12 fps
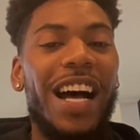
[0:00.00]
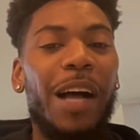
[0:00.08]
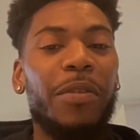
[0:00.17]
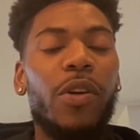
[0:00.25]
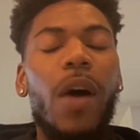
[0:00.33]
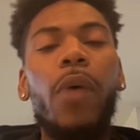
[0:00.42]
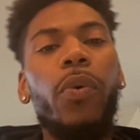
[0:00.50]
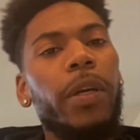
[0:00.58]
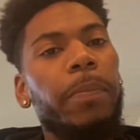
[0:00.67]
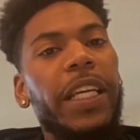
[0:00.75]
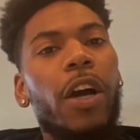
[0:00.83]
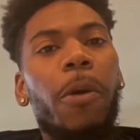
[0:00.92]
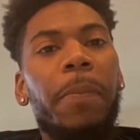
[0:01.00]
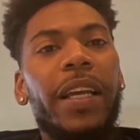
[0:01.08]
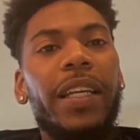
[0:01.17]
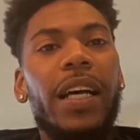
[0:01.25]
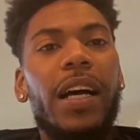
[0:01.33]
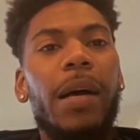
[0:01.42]
So I would be
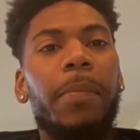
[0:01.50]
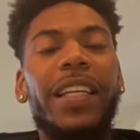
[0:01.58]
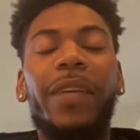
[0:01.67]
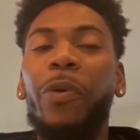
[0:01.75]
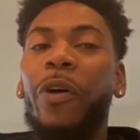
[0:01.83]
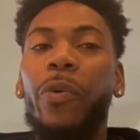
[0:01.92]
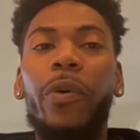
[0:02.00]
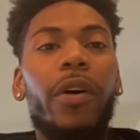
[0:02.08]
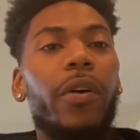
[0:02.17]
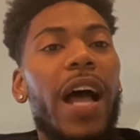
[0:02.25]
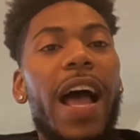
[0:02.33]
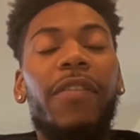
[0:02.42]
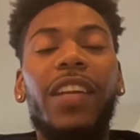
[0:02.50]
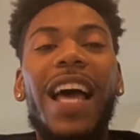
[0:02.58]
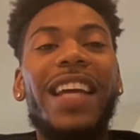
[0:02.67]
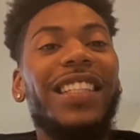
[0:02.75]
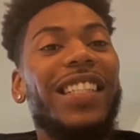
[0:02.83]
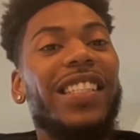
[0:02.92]
open, but we'll have a
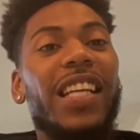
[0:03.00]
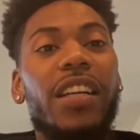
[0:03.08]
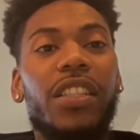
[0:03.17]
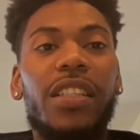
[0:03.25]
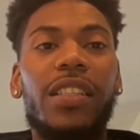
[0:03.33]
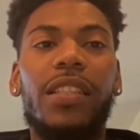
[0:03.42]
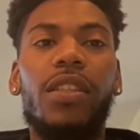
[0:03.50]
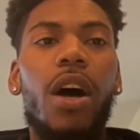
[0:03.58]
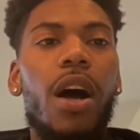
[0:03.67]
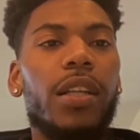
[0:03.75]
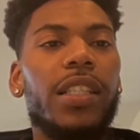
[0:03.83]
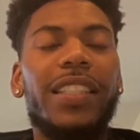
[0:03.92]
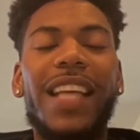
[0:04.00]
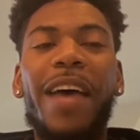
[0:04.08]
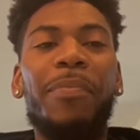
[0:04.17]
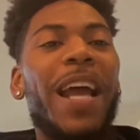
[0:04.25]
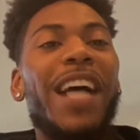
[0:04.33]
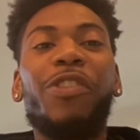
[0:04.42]
lot of discussions and talks because
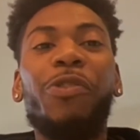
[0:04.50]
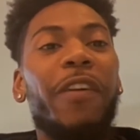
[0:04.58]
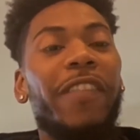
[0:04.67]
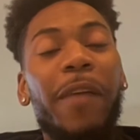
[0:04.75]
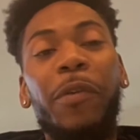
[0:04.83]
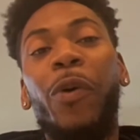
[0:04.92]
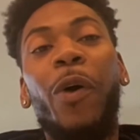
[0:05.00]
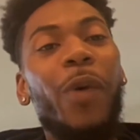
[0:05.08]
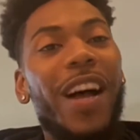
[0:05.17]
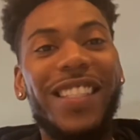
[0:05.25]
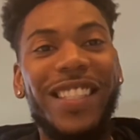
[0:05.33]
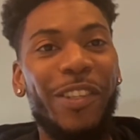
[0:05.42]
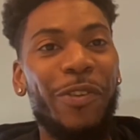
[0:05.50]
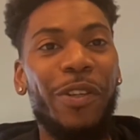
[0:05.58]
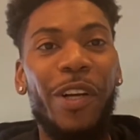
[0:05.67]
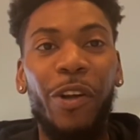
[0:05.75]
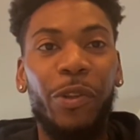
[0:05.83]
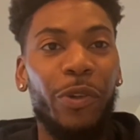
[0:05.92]
I'm not sure if everyone wants to
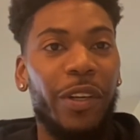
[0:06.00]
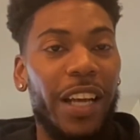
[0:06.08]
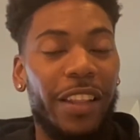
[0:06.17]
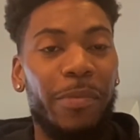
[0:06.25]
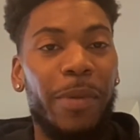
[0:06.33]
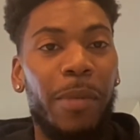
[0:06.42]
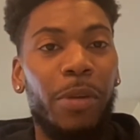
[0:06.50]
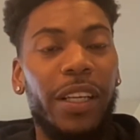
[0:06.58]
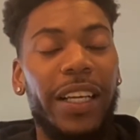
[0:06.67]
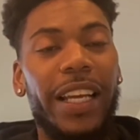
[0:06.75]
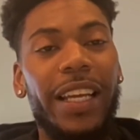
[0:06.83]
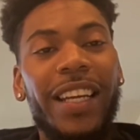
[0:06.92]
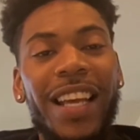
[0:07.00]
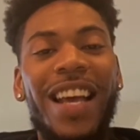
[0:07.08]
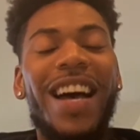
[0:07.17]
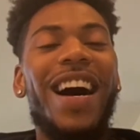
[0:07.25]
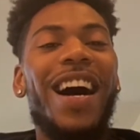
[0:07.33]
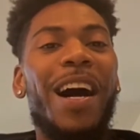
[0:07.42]
go through another bubble
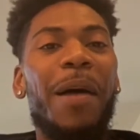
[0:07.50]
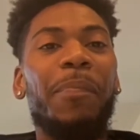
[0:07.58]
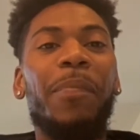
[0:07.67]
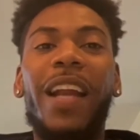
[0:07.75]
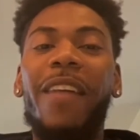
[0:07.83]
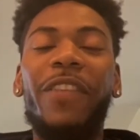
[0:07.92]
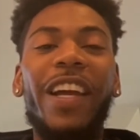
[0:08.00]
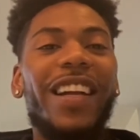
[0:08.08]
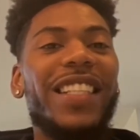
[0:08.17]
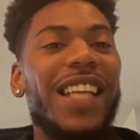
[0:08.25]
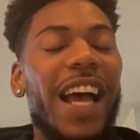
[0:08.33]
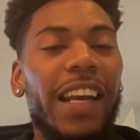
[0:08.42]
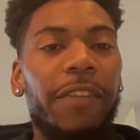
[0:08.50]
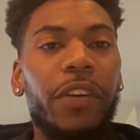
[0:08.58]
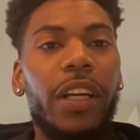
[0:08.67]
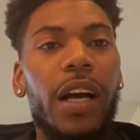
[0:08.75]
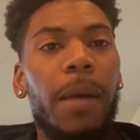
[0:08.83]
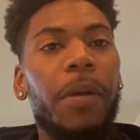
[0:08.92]
again. But I'm very excited
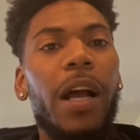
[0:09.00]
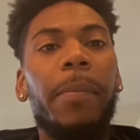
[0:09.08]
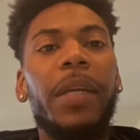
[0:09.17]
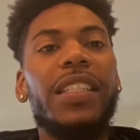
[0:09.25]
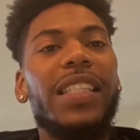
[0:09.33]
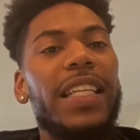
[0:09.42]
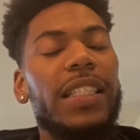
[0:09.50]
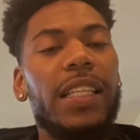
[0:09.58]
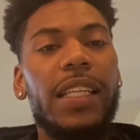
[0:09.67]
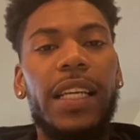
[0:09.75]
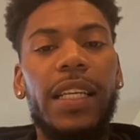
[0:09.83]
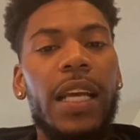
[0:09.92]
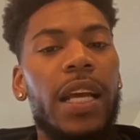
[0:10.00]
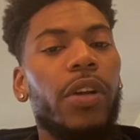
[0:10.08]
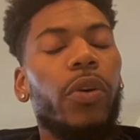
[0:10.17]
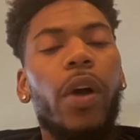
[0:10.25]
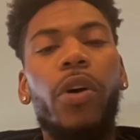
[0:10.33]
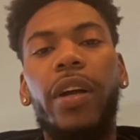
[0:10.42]
for the upcoming season, and
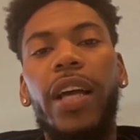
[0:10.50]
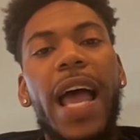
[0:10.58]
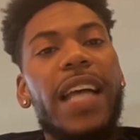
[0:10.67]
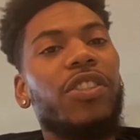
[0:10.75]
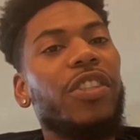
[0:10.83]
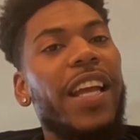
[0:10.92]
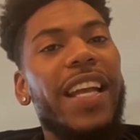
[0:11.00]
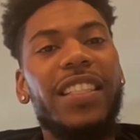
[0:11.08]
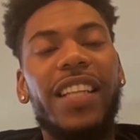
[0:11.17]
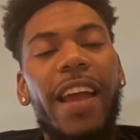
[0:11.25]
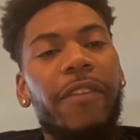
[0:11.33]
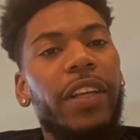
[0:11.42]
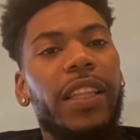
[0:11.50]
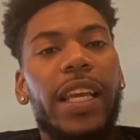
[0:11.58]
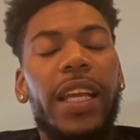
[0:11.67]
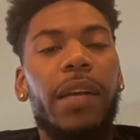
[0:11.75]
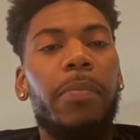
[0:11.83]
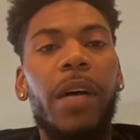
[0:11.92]
Corona has changed
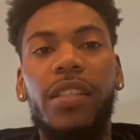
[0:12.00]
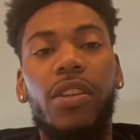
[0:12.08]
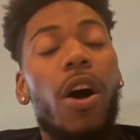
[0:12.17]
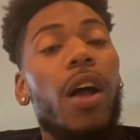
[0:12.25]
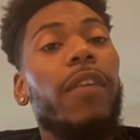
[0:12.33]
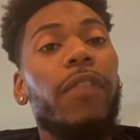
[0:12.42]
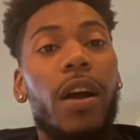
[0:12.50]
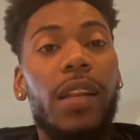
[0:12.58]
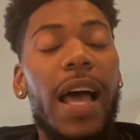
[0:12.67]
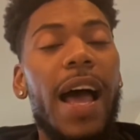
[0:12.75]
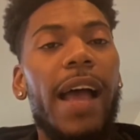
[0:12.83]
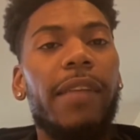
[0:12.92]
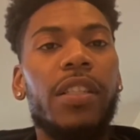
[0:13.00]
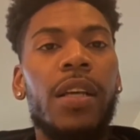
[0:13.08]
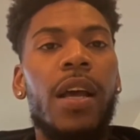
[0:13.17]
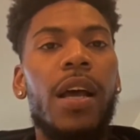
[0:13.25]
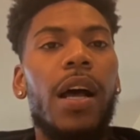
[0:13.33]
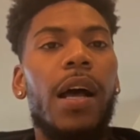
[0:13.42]
everything amongst all of our lives.
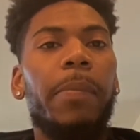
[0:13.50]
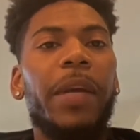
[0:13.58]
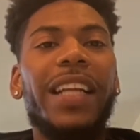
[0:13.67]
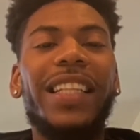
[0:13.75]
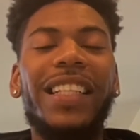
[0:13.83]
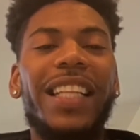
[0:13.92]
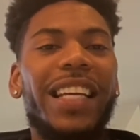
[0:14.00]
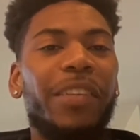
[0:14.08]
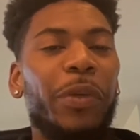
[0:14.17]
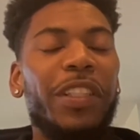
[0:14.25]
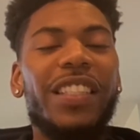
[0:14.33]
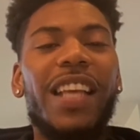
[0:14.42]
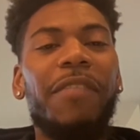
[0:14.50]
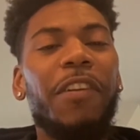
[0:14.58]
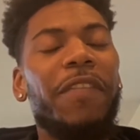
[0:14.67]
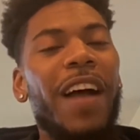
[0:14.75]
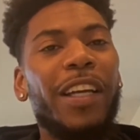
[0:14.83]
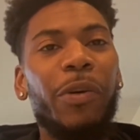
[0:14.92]
But I think that we just have to
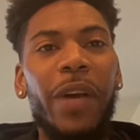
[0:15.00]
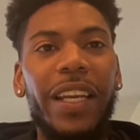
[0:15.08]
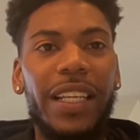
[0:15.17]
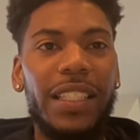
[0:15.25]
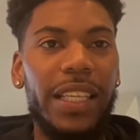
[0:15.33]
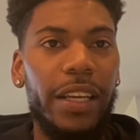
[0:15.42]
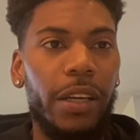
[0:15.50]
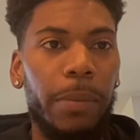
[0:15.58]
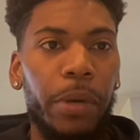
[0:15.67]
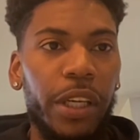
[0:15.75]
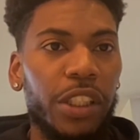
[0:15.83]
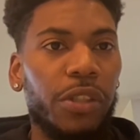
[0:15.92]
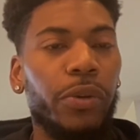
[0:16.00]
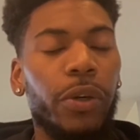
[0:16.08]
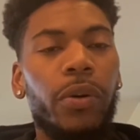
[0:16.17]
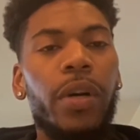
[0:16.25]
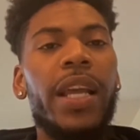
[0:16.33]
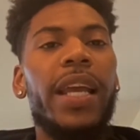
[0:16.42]
find a way to continue to push
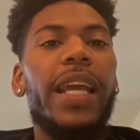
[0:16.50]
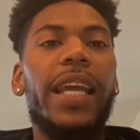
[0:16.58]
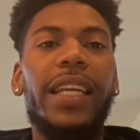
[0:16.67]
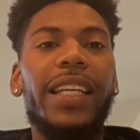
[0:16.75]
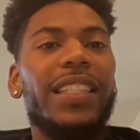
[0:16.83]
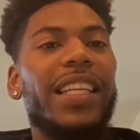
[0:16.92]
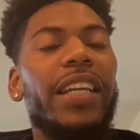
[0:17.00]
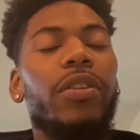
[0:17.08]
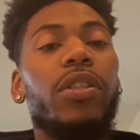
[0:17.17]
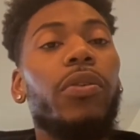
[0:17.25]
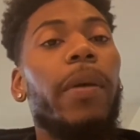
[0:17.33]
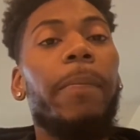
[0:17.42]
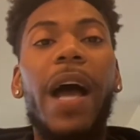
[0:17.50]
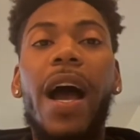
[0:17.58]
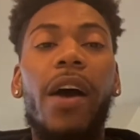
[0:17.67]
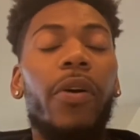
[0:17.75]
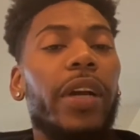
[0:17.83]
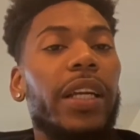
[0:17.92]
through and to continue to
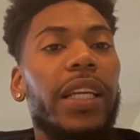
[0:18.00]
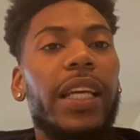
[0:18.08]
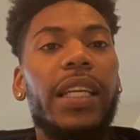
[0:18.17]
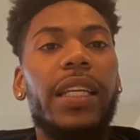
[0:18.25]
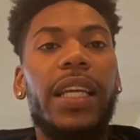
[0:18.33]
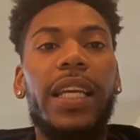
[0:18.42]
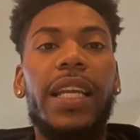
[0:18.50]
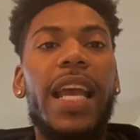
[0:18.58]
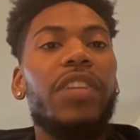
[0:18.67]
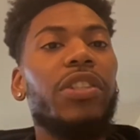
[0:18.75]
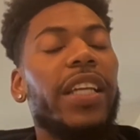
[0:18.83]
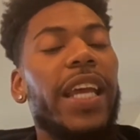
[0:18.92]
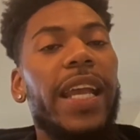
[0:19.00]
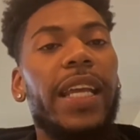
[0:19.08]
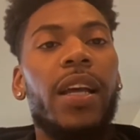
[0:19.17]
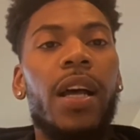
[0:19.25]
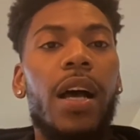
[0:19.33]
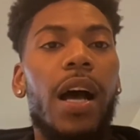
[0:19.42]
empower and educate
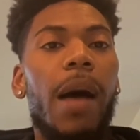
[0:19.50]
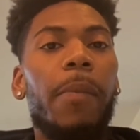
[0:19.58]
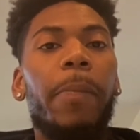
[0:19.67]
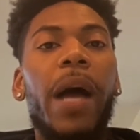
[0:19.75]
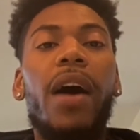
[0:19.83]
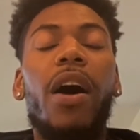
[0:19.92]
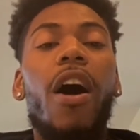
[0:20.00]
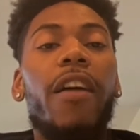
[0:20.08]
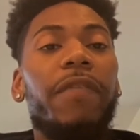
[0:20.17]
about our